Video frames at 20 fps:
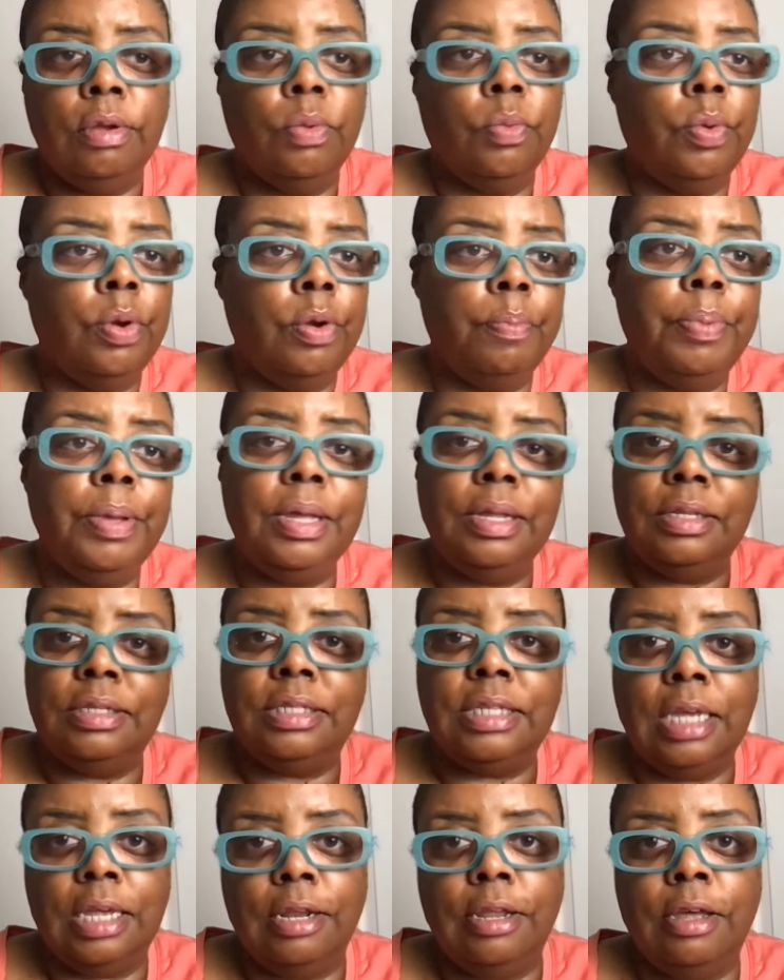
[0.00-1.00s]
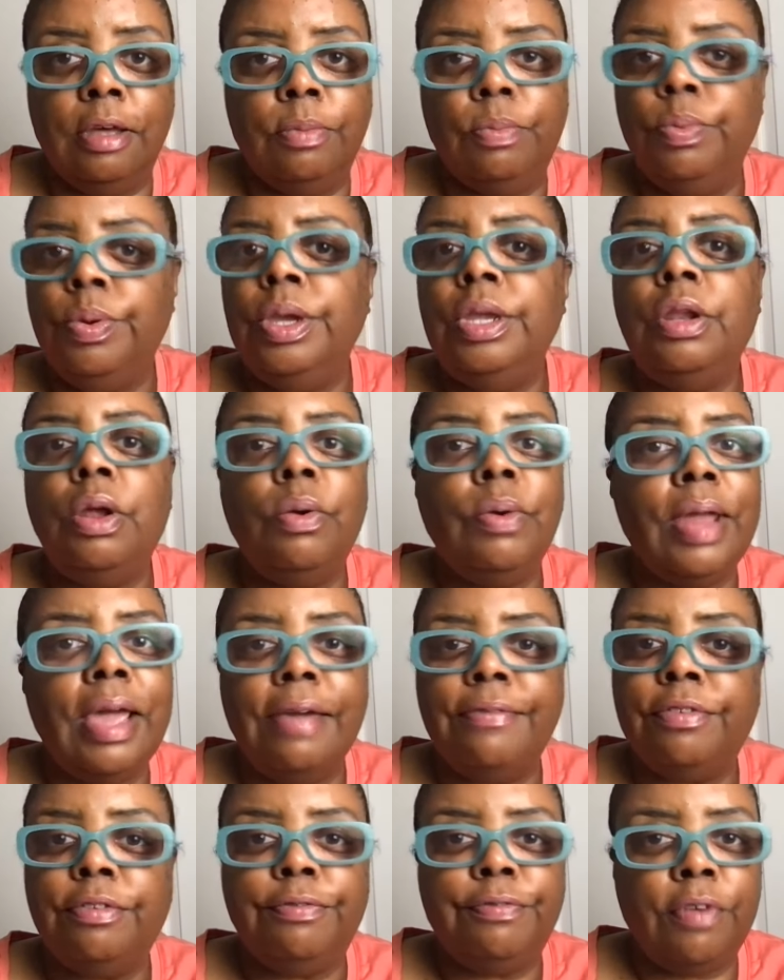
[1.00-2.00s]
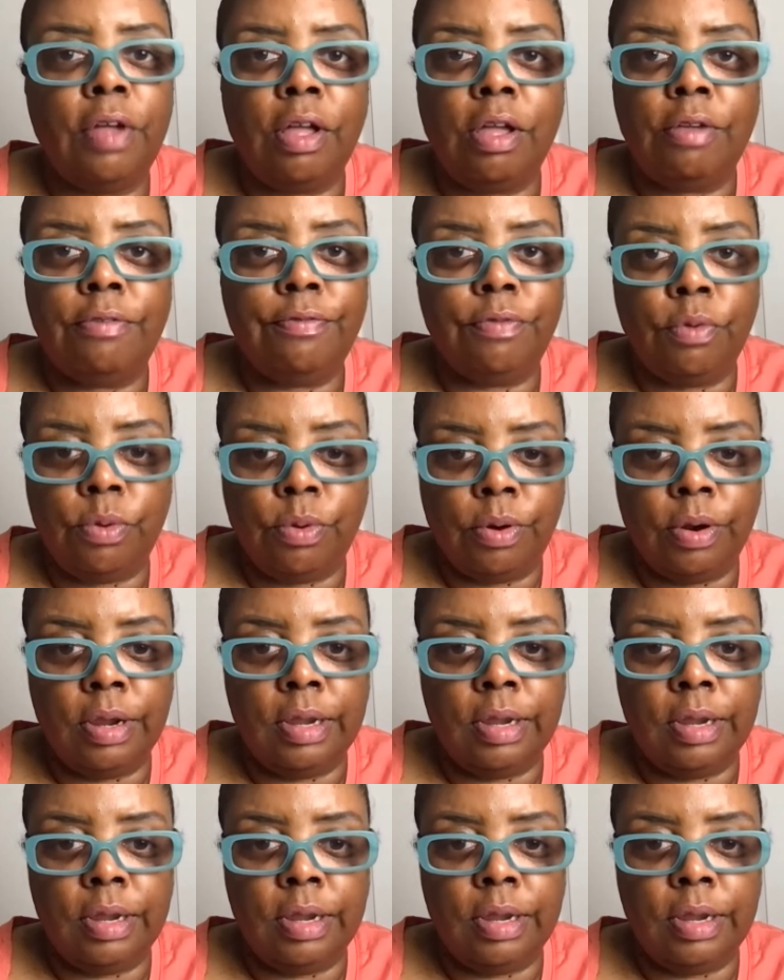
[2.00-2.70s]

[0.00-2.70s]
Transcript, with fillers: We're being set up. We don't have to fall for